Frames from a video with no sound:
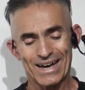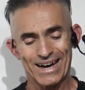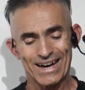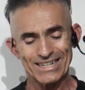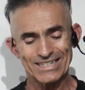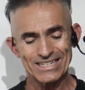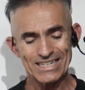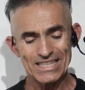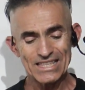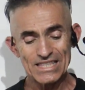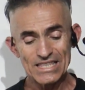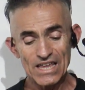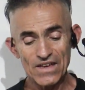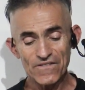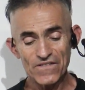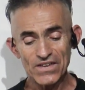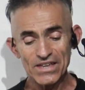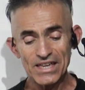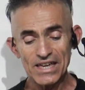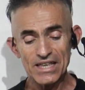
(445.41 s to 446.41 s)
a
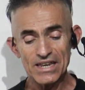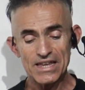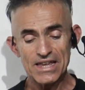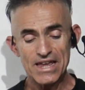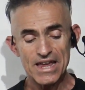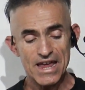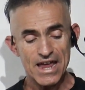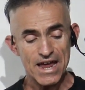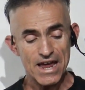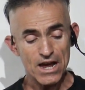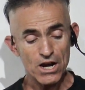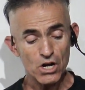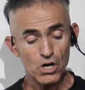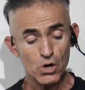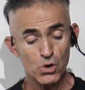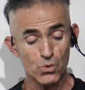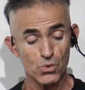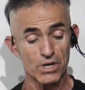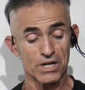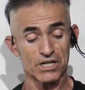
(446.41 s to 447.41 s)
significant
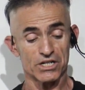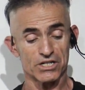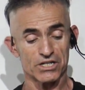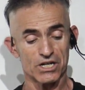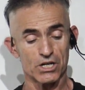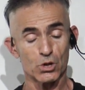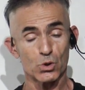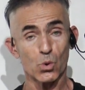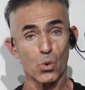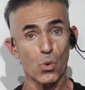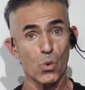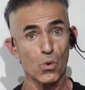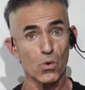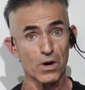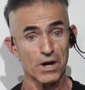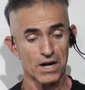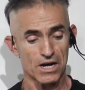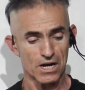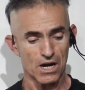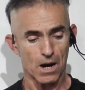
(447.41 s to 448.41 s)
increase in
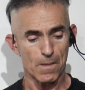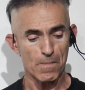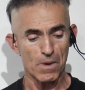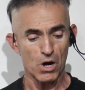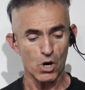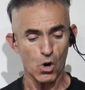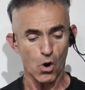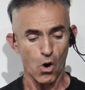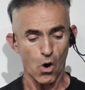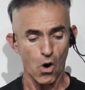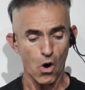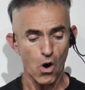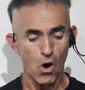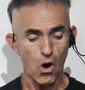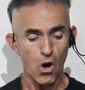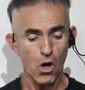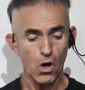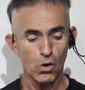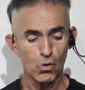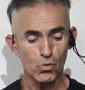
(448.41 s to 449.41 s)
taurine among
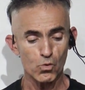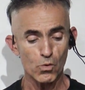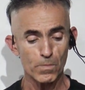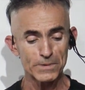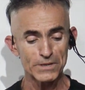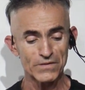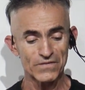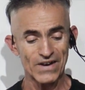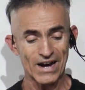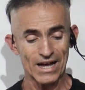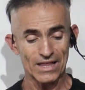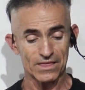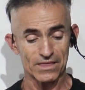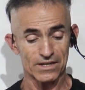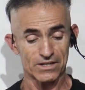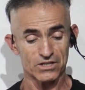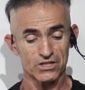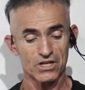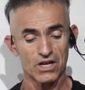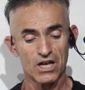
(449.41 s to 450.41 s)
all groups of
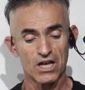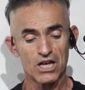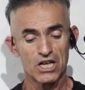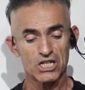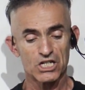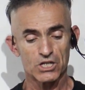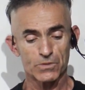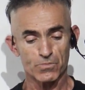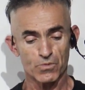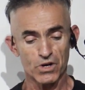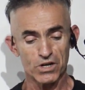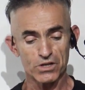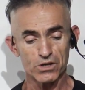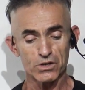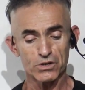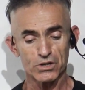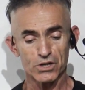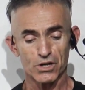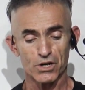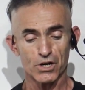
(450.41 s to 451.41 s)
athletes
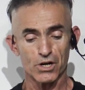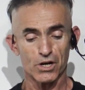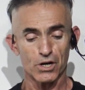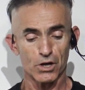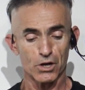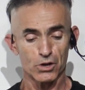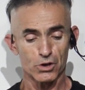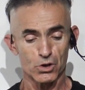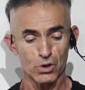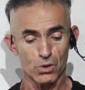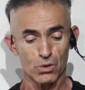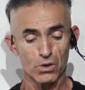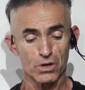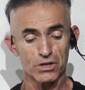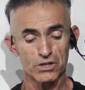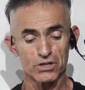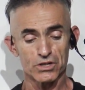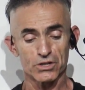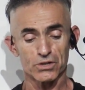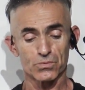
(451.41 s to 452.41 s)
sprinters,
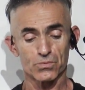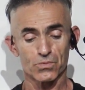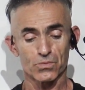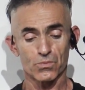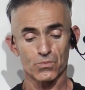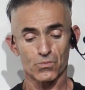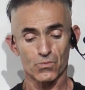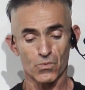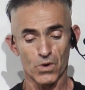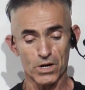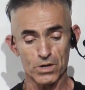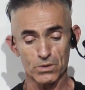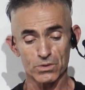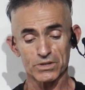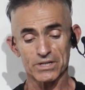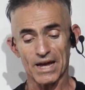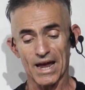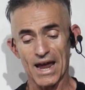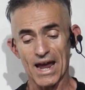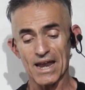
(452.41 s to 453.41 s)
endurance
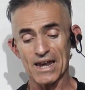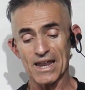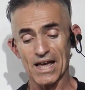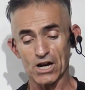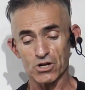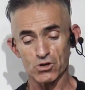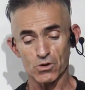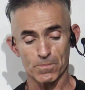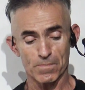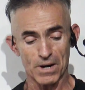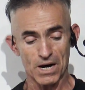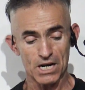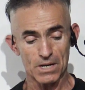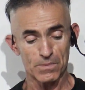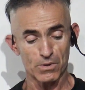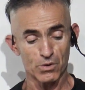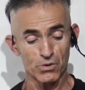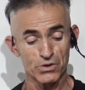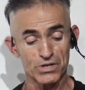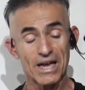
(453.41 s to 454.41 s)
runners, and natural
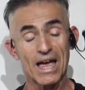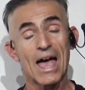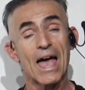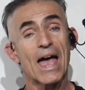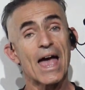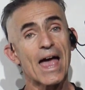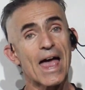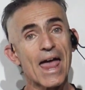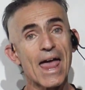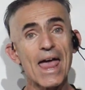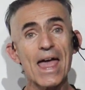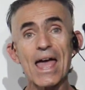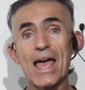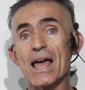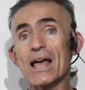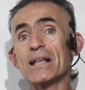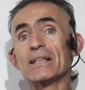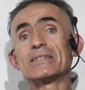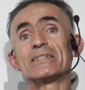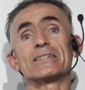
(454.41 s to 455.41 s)
bodybuilders,
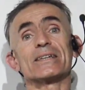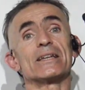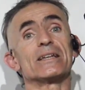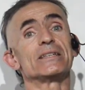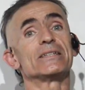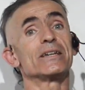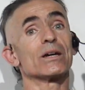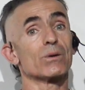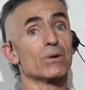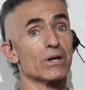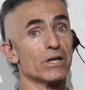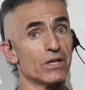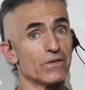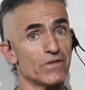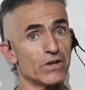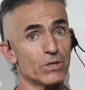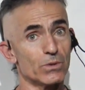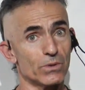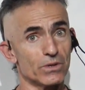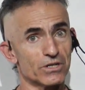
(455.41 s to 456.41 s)
and sedentary
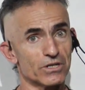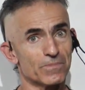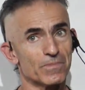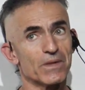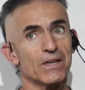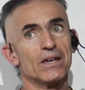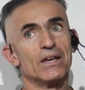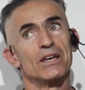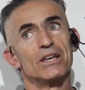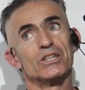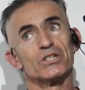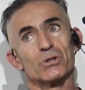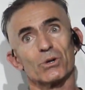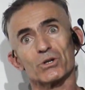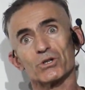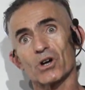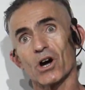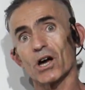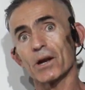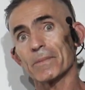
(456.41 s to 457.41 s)
individuals. So
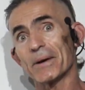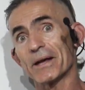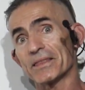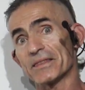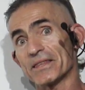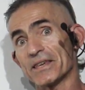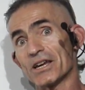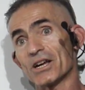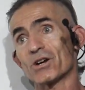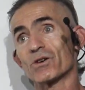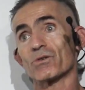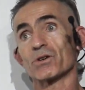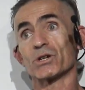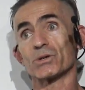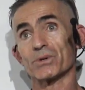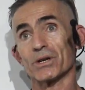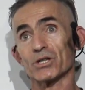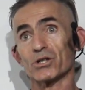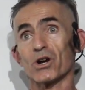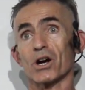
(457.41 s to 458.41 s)
we're talking about the
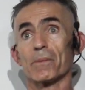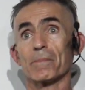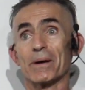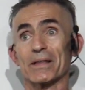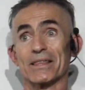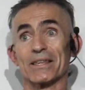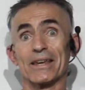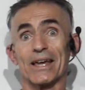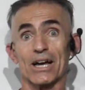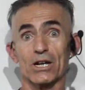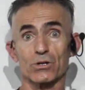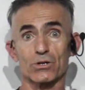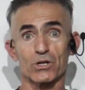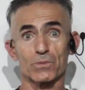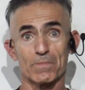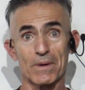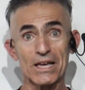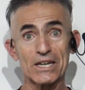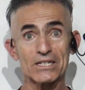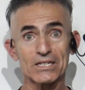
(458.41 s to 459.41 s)
increase. We're not talking about the natural's
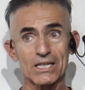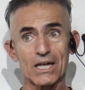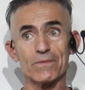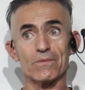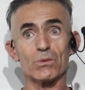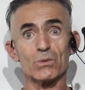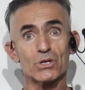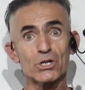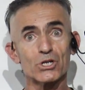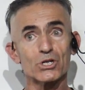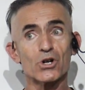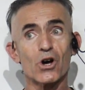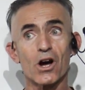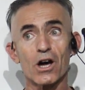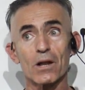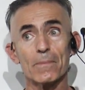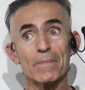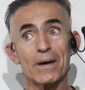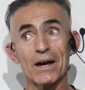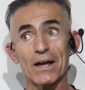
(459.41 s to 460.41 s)
base level. We're just
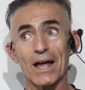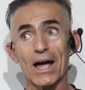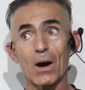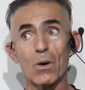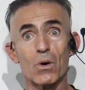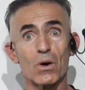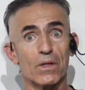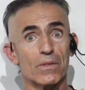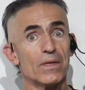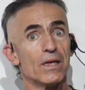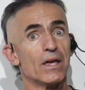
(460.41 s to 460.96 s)
talking about how, it,